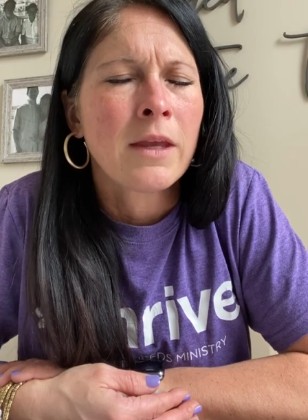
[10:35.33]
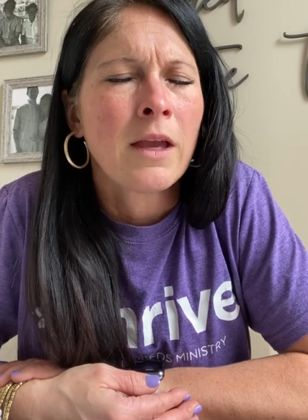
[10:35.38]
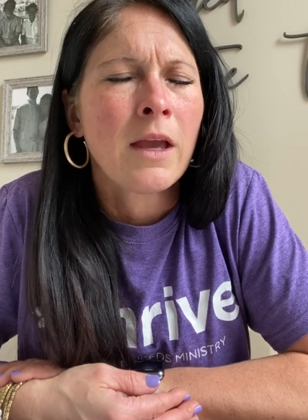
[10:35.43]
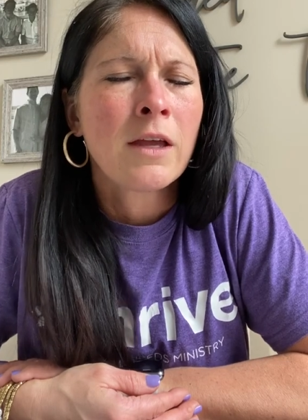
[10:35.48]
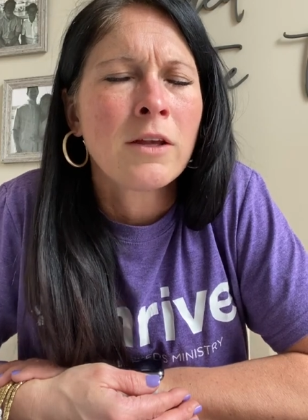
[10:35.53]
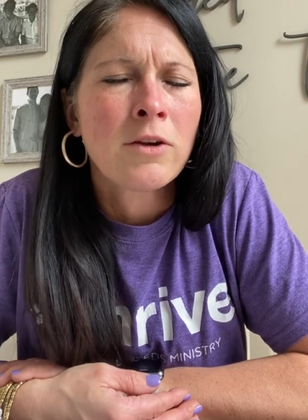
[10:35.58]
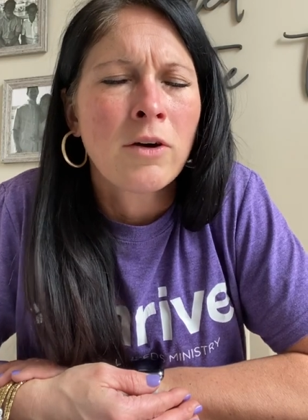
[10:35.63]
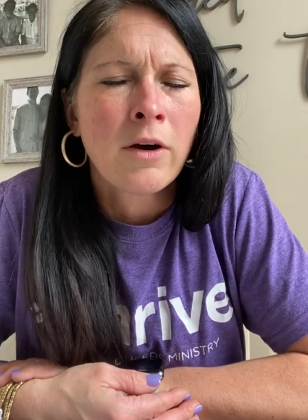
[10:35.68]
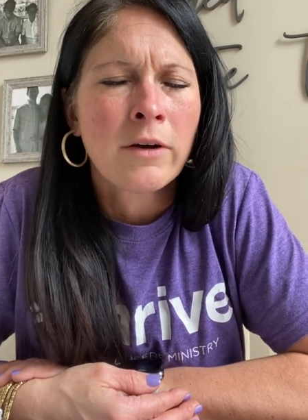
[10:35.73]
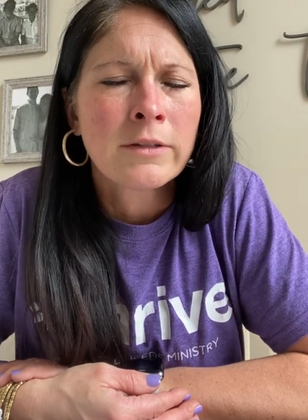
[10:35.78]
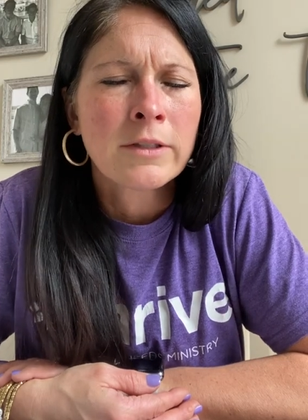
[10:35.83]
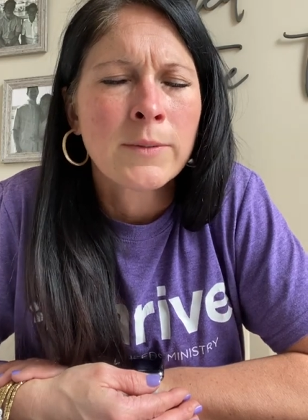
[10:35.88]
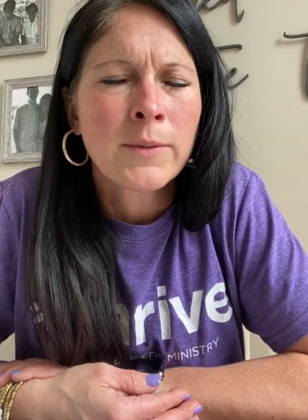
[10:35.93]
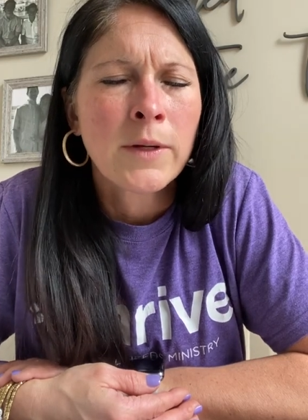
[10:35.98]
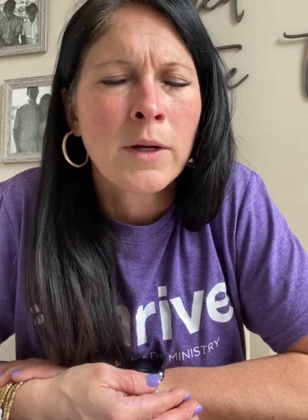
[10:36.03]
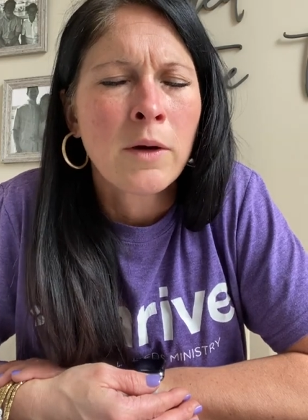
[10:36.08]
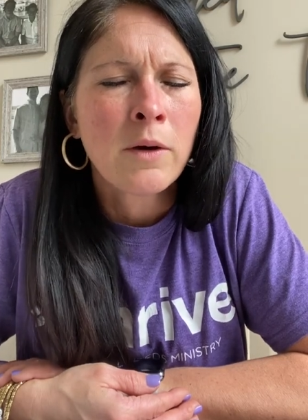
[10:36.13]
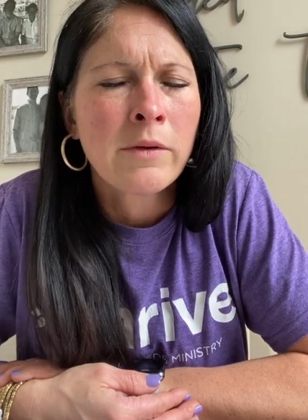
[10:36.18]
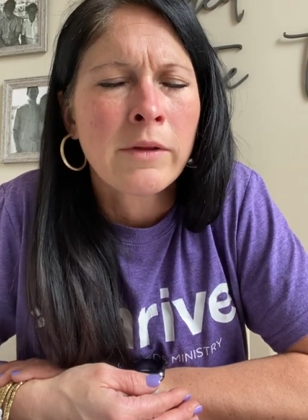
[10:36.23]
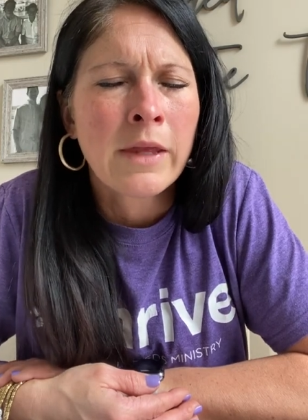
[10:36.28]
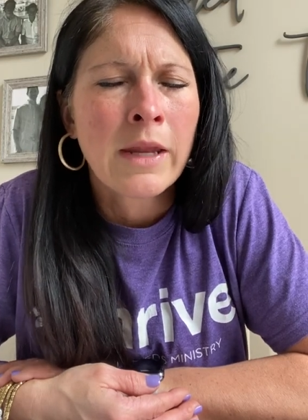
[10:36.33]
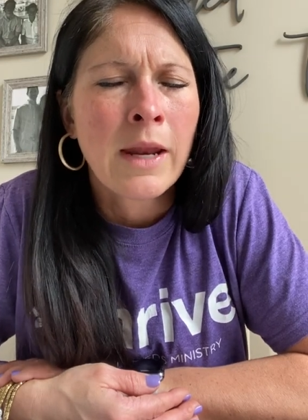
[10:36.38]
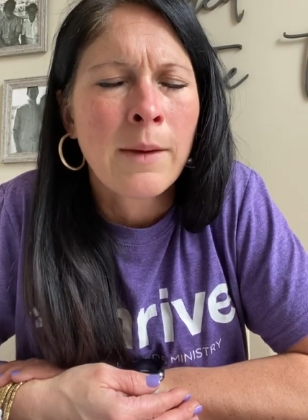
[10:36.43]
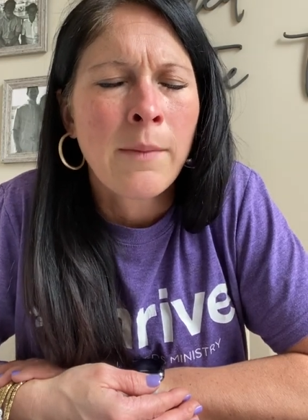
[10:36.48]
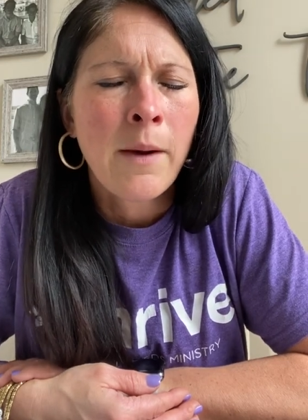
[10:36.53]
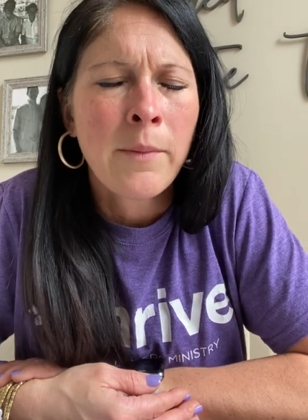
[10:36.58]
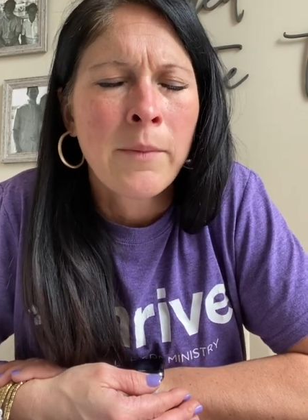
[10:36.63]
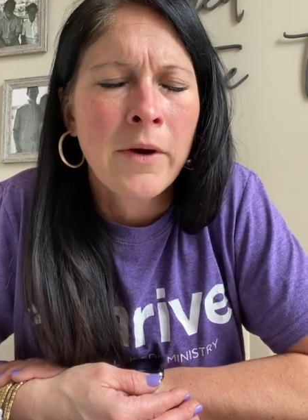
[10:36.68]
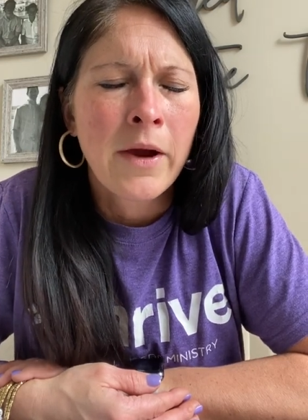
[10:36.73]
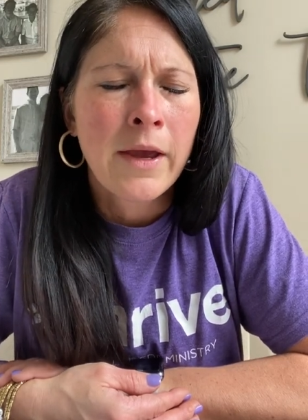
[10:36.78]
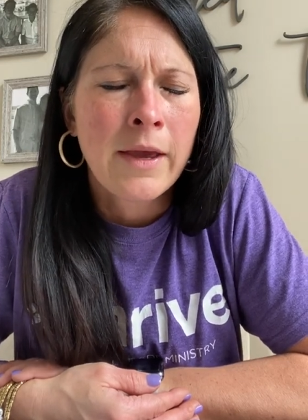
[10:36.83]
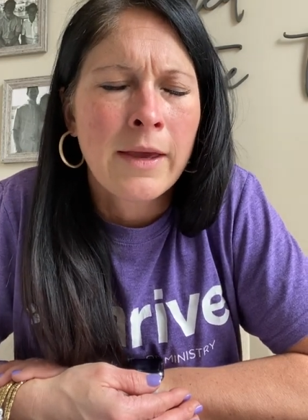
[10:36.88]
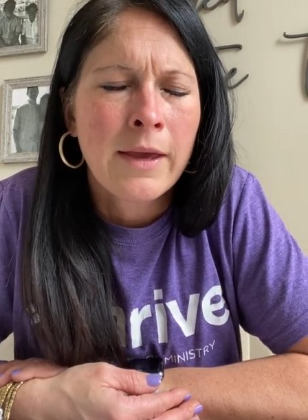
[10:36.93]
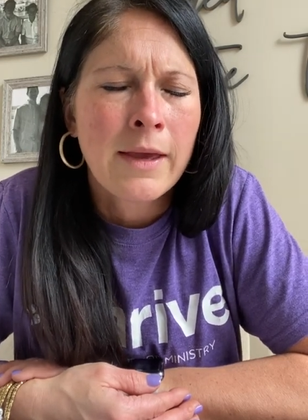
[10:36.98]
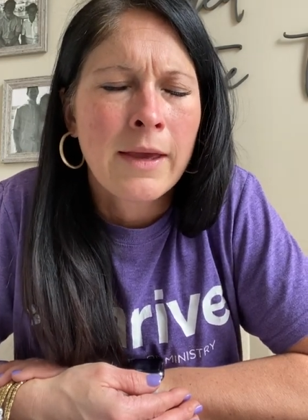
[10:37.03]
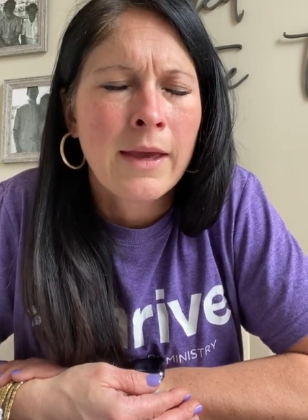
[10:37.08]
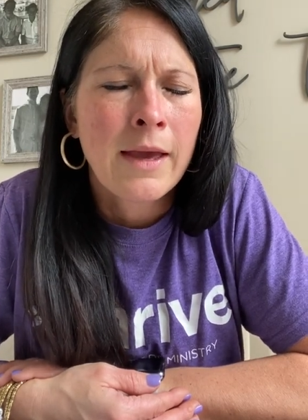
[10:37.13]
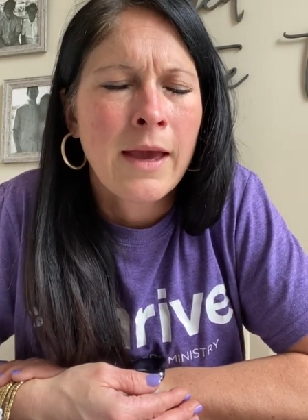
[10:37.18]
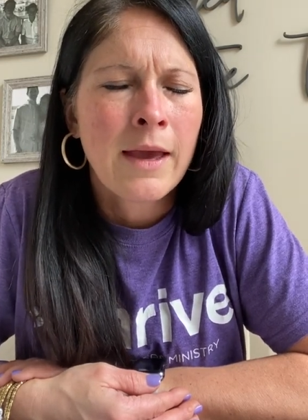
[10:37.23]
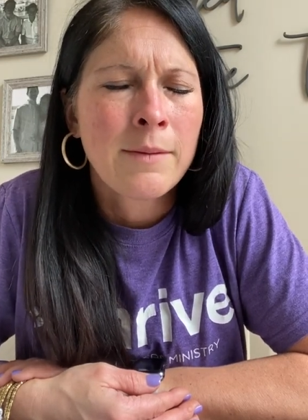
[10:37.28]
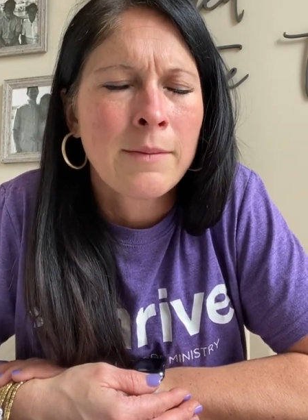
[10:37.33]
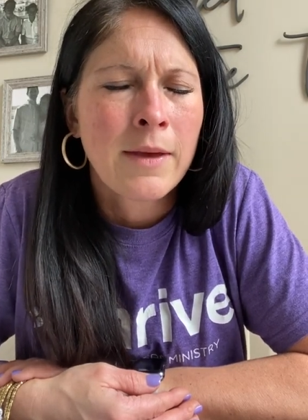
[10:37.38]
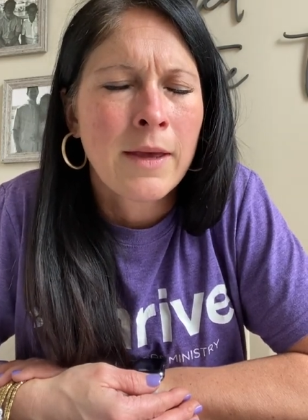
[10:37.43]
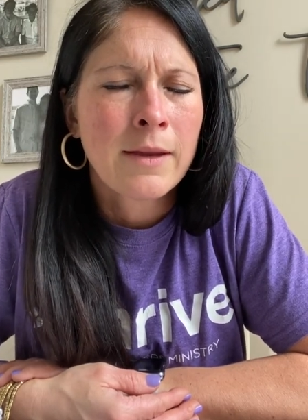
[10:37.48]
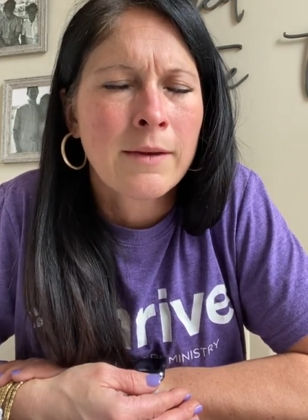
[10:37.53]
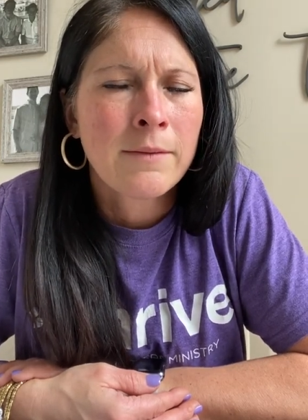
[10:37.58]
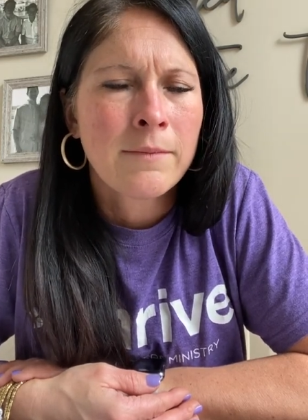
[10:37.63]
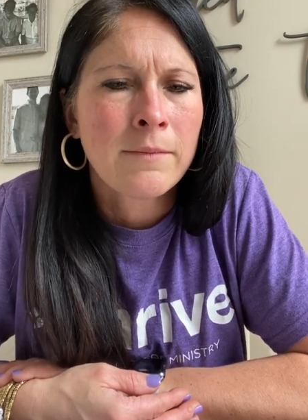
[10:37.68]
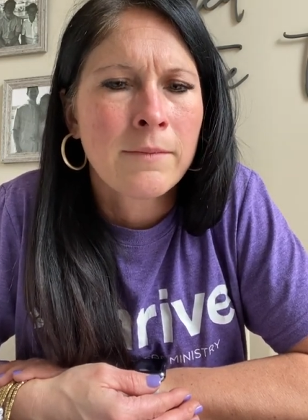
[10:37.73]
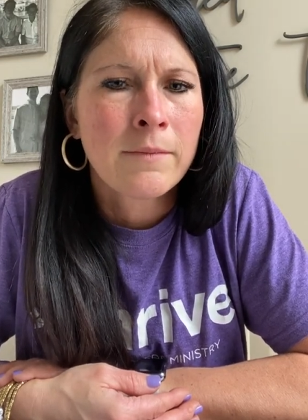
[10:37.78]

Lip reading: In your awesome and holy name I pray, amen.